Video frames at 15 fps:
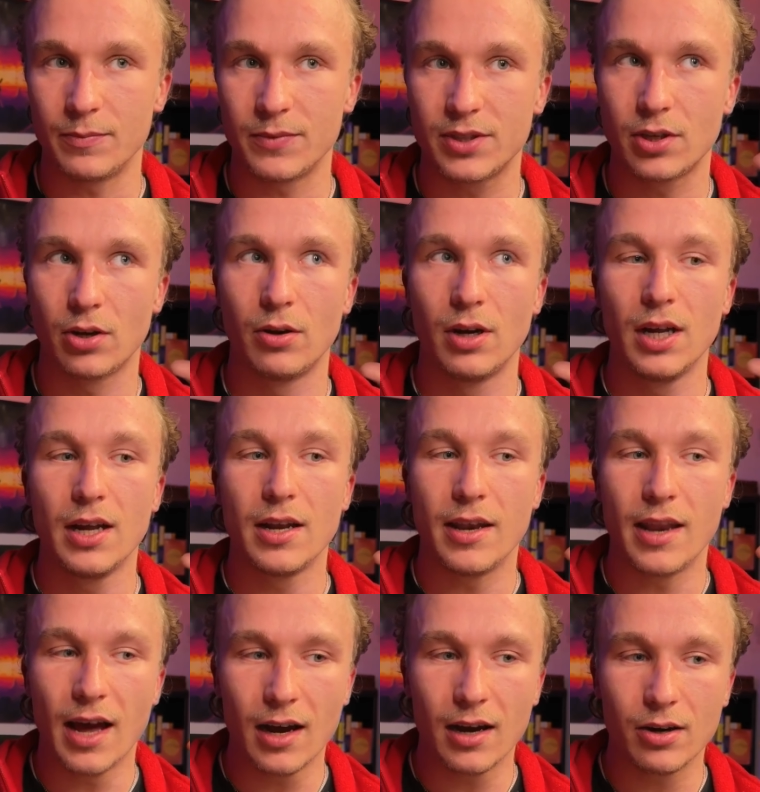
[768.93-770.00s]
So
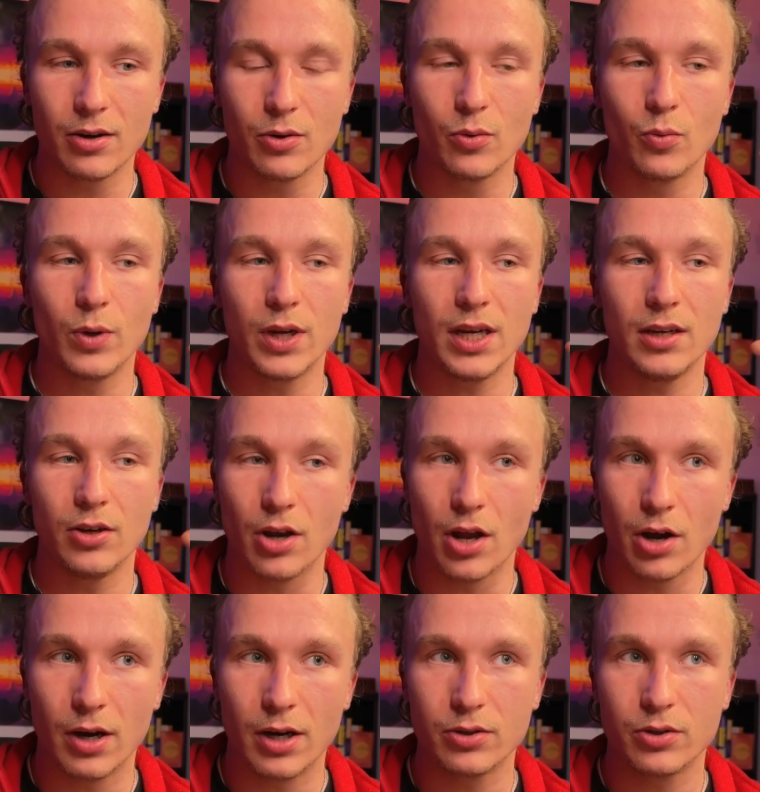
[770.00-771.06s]
now we
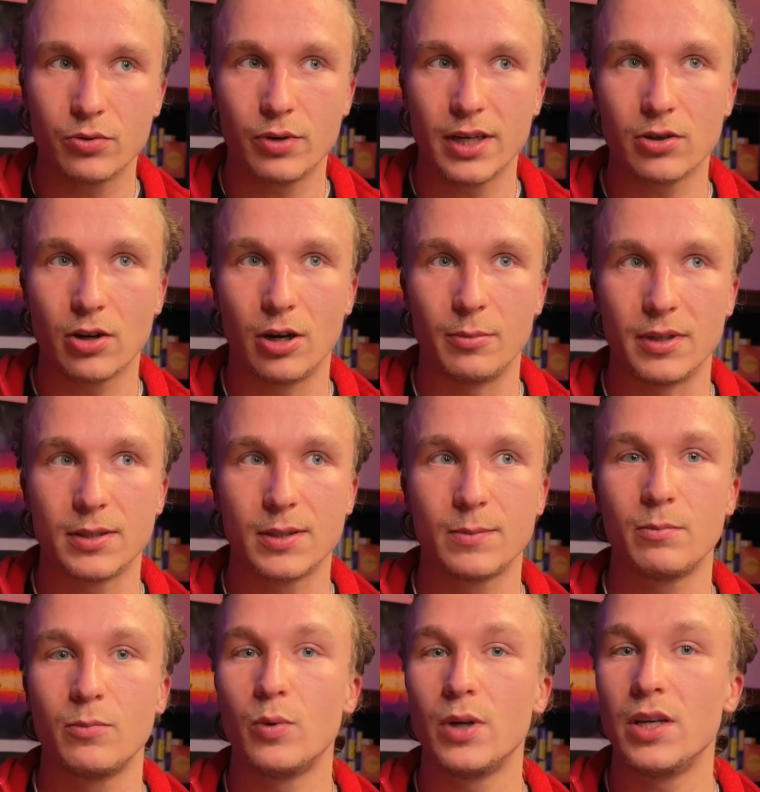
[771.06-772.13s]
know how to write comments,
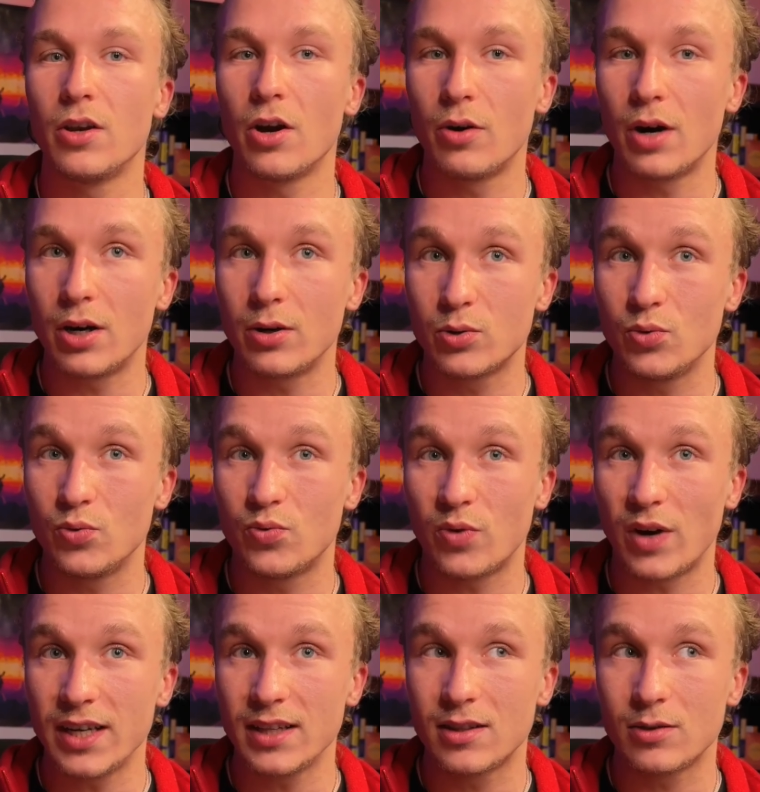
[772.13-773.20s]
we know how to
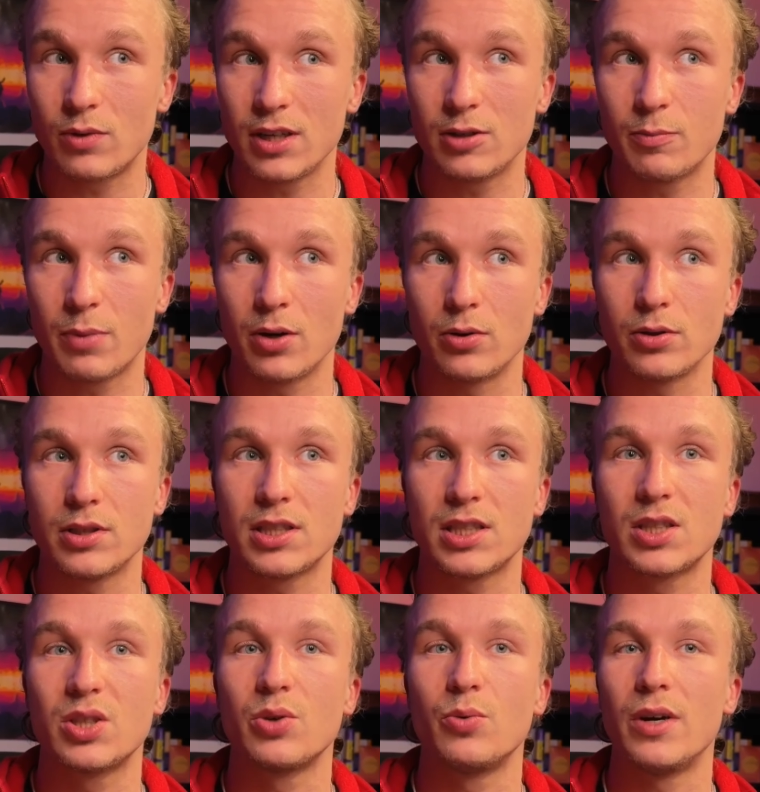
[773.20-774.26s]
find the right
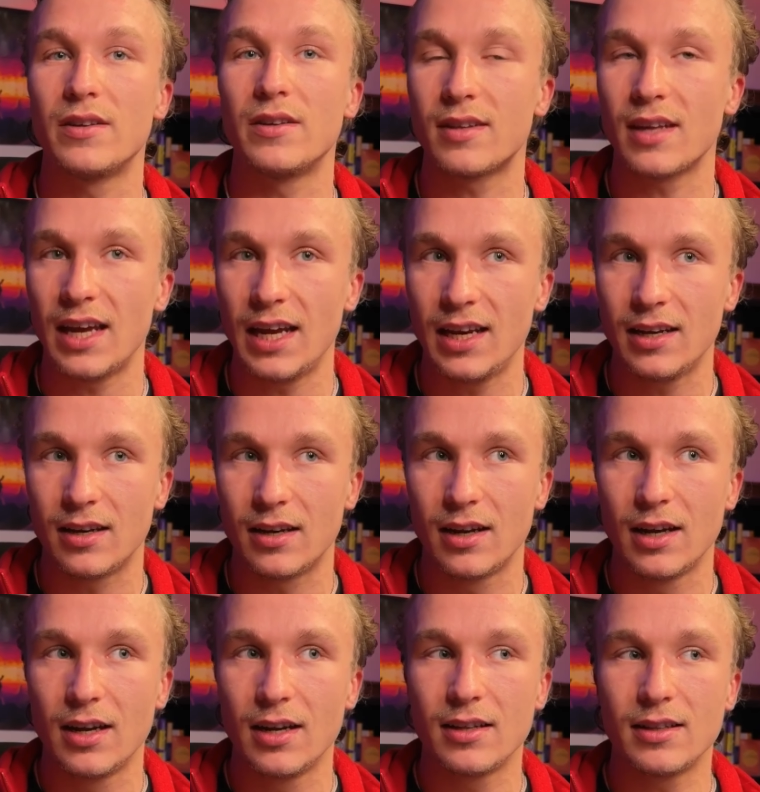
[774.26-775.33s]
posts within
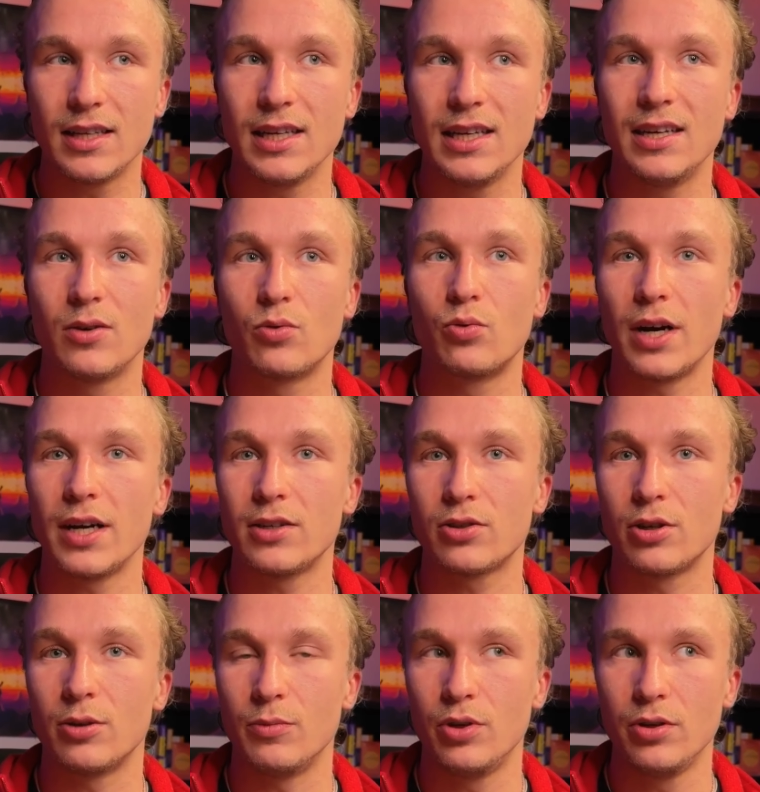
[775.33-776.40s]
the right
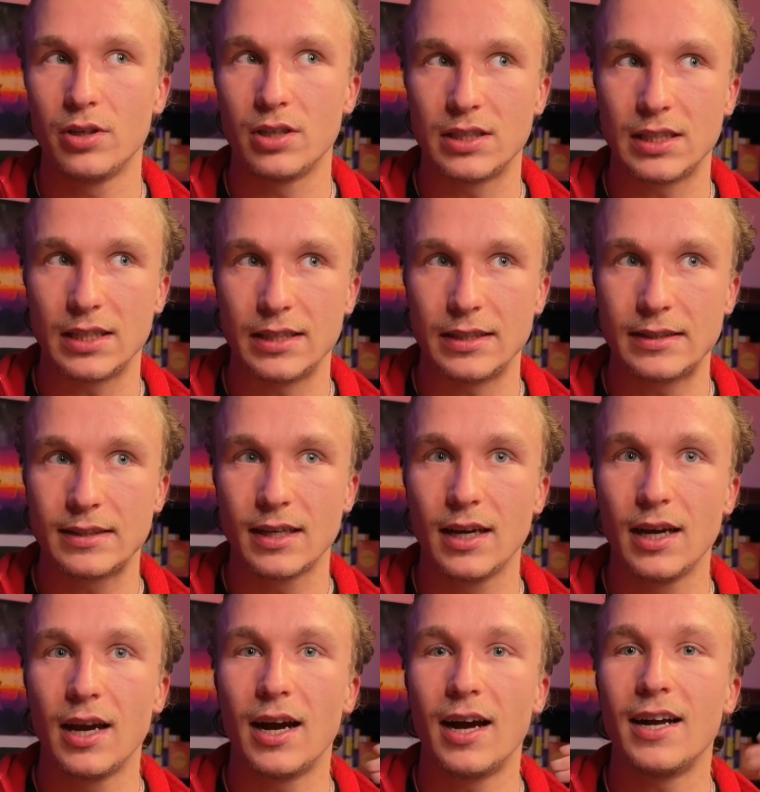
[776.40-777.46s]
communities,
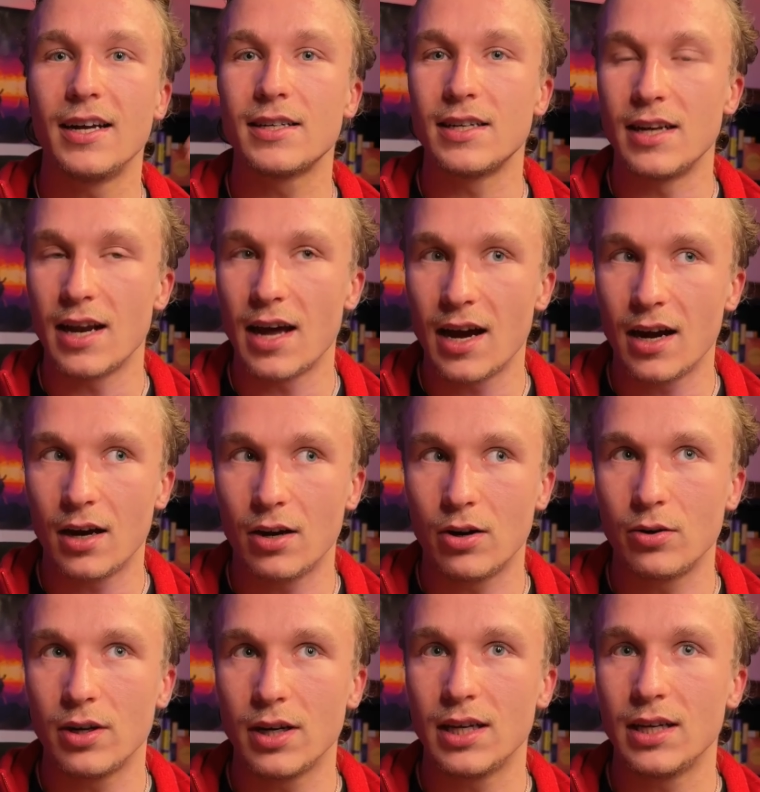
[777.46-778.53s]
and now
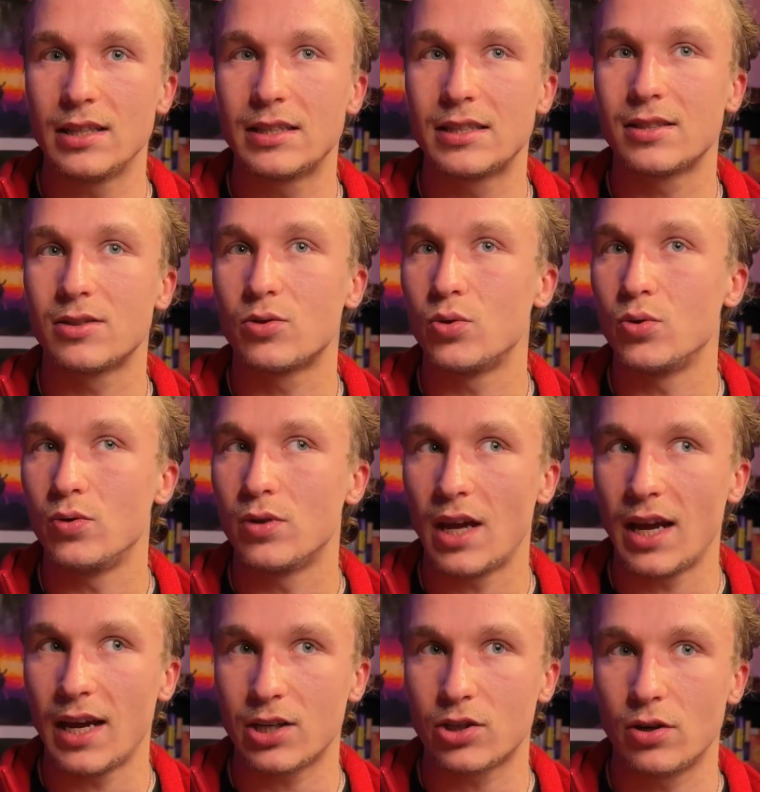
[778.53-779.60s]
it's to the actual